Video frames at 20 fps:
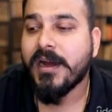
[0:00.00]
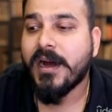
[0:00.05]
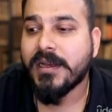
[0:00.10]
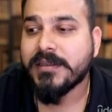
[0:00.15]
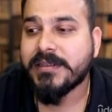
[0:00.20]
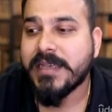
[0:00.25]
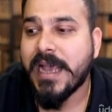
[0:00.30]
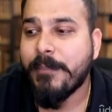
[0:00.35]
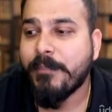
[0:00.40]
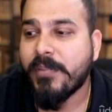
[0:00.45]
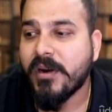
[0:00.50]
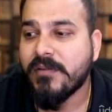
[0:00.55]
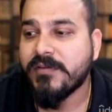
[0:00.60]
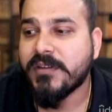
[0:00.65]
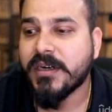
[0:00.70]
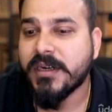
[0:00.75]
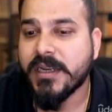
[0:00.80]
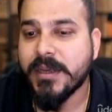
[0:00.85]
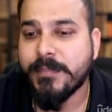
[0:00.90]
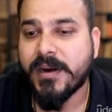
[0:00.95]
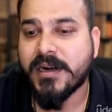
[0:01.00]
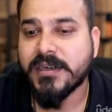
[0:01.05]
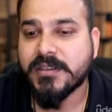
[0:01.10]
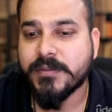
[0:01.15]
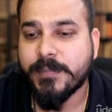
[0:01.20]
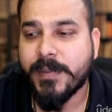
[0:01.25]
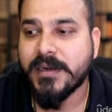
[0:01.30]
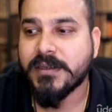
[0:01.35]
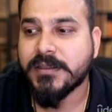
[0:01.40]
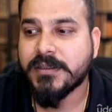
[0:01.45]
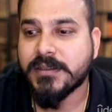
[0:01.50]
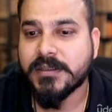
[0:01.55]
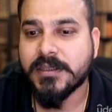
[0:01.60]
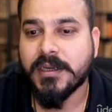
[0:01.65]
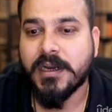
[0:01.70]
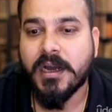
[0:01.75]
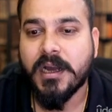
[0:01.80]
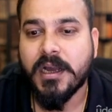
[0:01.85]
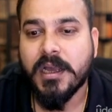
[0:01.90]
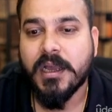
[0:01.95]
A sample of 30 participants
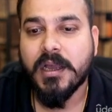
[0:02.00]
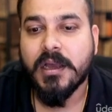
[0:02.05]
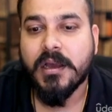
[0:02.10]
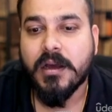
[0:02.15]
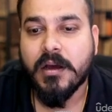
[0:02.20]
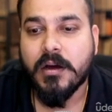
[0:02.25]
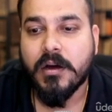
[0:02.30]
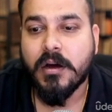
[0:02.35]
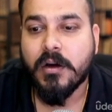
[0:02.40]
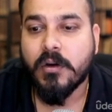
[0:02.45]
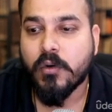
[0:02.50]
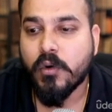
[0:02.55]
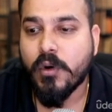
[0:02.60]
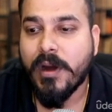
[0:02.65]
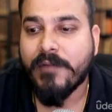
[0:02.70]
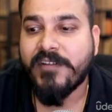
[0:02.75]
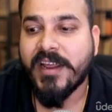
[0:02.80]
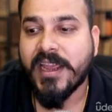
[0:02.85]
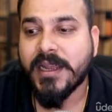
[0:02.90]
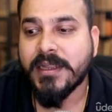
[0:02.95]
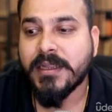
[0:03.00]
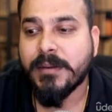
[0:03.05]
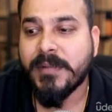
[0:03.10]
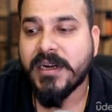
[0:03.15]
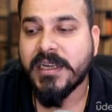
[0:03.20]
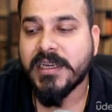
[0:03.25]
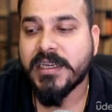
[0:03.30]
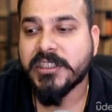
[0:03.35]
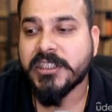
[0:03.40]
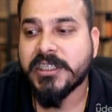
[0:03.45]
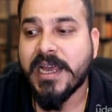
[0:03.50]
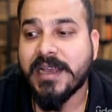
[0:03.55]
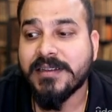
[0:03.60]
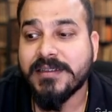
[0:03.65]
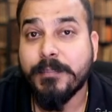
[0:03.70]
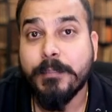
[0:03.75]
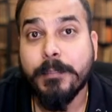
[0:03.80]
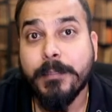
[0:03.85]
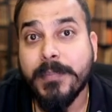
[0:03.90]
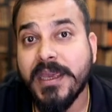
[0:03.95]
who have taken the medication has
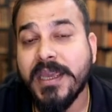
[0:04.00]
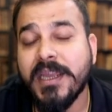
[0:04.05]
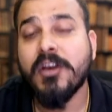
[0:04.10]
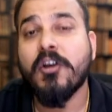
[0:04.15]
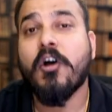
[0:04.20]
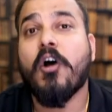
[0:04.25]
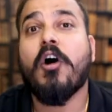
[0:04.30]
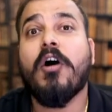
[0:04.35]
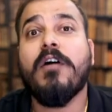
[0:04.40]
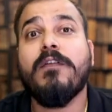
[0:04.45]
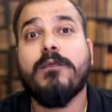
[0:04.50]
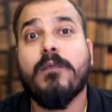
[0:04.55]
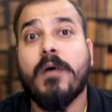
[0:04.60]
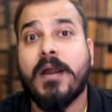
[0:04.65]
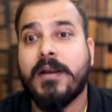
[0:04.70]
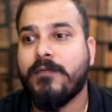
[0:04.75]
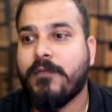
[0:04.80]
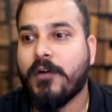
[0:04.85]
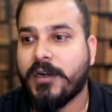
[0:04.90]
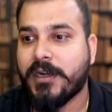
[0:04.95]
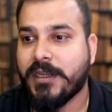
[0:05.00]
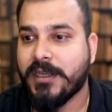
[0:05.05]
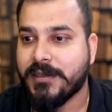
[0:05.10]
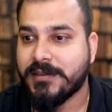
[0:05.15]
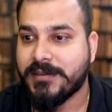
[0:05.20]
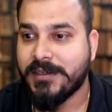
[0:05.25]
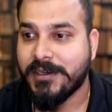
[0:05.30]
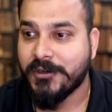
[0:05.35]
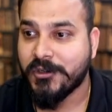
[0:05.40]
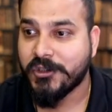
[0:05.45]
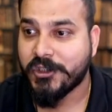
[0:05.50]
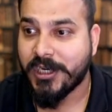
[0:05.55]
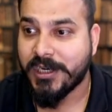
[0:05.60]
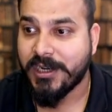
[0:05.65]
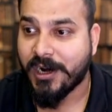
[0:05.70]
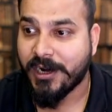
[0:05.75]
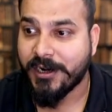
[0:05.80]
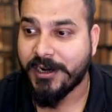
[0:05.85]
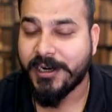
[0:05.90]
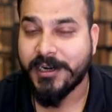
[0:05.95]
a mean of 140. See, initially
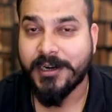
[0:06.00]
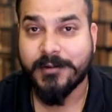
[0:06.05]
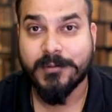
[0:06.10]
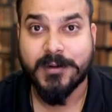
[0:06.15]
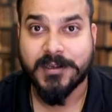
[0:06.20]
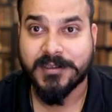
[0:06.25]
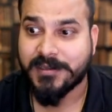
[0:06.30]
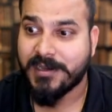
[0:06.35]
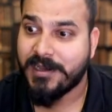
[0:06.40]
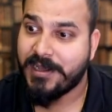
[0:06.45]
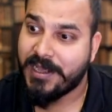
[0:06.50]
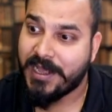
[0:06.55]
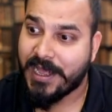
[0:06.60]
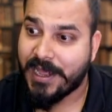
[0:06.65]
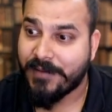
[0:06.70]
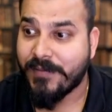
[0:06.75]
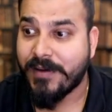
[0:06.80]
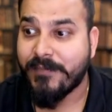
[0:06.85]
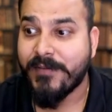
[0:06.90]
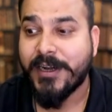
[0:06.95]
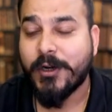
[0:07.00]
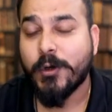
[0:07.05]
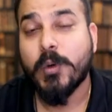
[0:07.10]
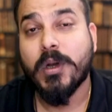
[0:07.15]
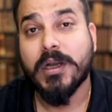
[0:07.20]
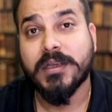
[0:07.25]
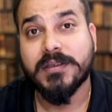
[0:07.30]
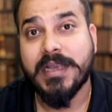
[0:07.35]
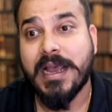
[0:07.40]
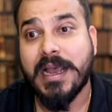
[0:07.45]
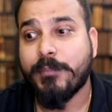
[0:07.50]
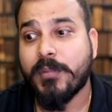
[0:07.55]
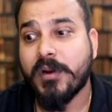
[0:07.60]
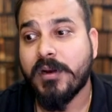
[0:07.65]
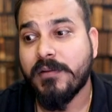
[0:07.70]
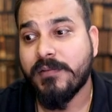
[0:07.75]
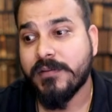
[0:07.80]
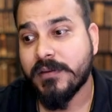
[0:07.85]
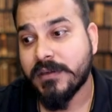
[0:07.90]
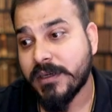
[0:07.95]
100 it was. And when we took a
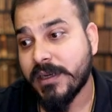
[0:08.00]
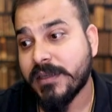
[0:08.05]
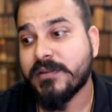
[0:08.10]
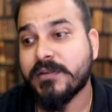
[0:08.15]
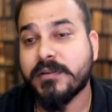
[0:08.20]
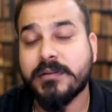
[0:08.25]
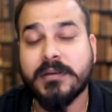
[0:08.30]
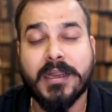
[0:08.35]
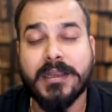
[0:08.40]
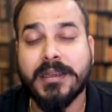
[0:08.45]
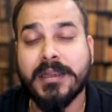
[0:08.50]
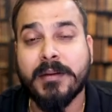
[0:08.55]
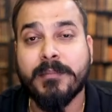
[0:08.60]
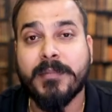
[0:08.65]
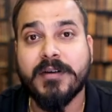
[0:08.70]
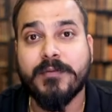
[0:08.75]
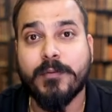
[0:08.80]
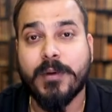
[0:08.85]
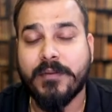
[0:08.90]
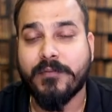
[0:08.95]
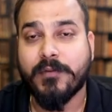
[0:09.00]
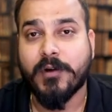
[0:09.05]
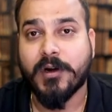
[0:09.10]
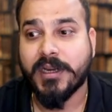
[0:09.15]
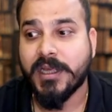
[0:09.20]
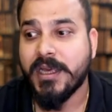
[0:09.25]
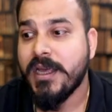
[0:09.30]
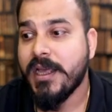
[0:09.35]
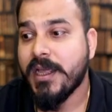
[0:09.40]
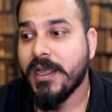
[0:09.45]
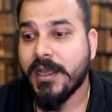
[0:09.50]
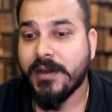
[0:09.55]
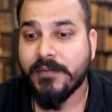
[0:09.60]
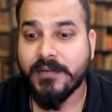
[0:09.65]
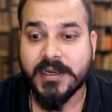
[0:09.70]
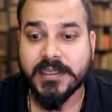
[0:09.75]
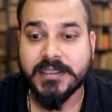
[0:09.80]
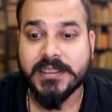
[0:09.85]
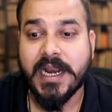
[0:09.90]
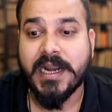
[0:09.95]
sample, it is nothing but 140
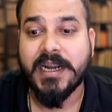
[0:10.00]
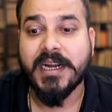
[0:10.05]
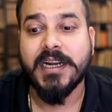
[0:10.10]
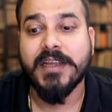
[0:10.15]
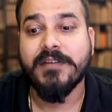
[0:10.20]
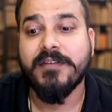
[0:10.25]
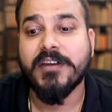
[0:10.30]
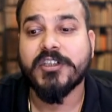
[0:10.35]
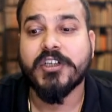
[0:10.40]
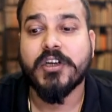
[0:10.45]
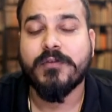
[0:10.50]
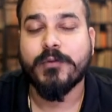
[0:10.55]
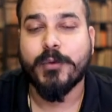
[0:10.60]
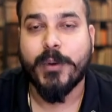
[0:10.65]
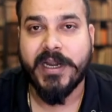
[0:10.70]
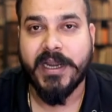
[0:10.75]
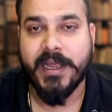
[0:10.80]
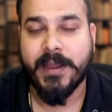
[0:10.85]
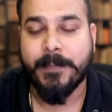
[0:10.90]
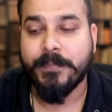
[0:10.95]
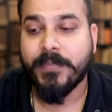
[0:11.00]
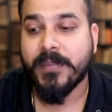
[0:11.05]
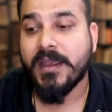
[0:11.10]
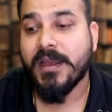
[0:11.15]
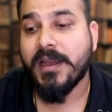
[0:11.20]
with a standard deviation of 20.